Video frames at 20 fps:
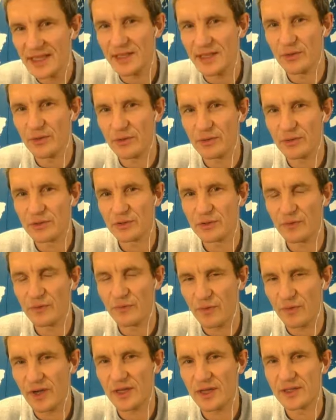continue
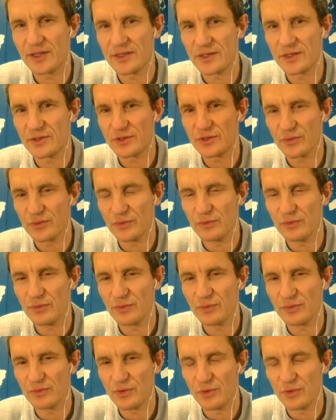to fight
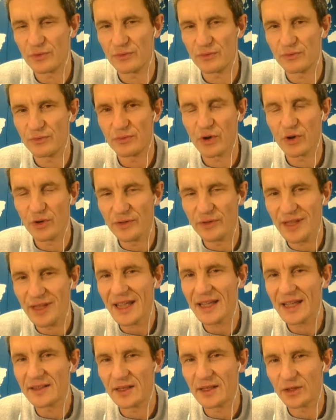to, to
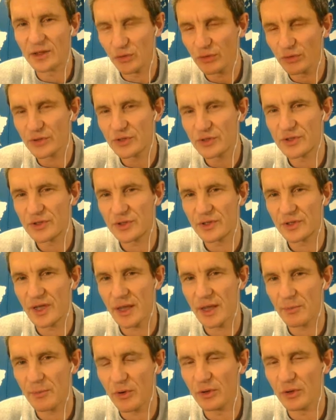connect the
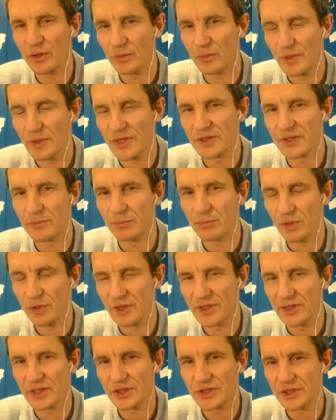dots among Norwegian
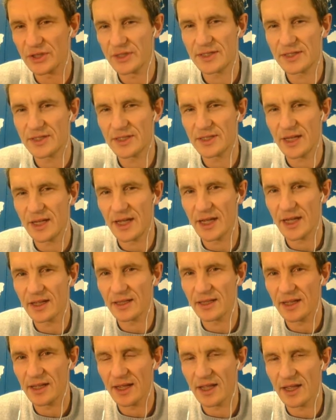politicians
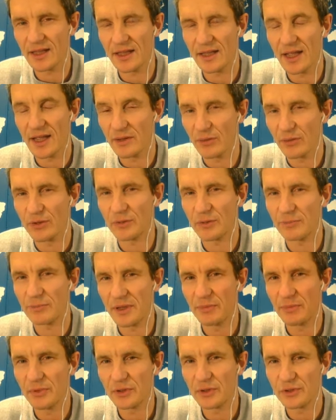and, and, and
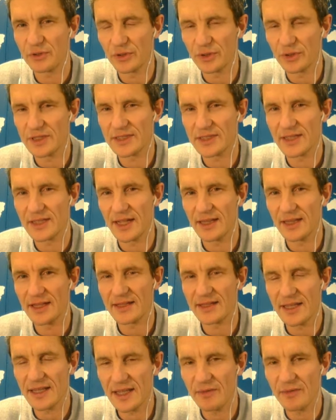other people to
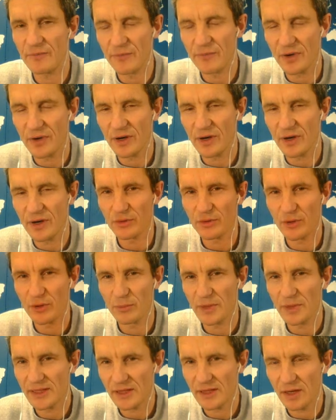understand that if we are to
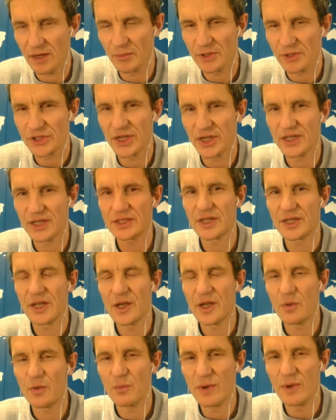combat climate
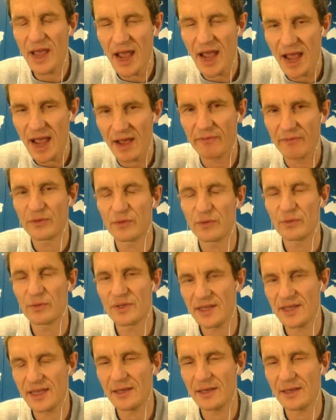change, we have
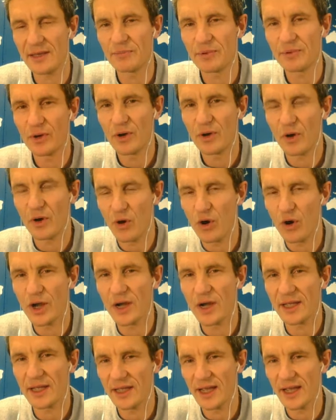to keep
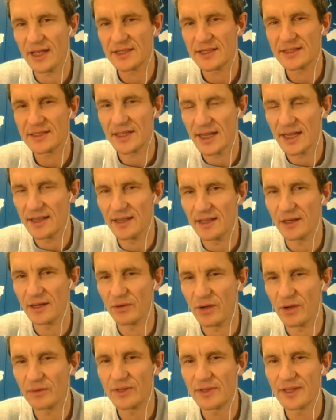oil and gas in
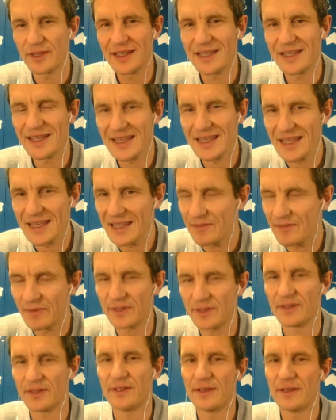the ground
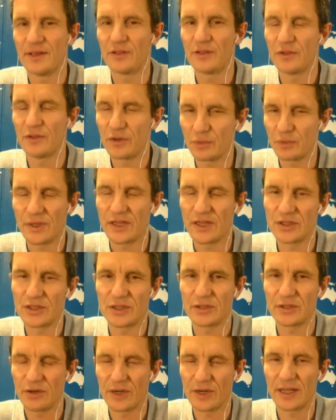even
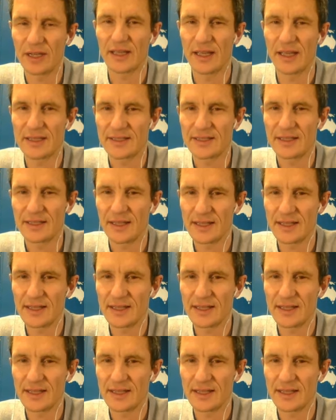Norwegian oil and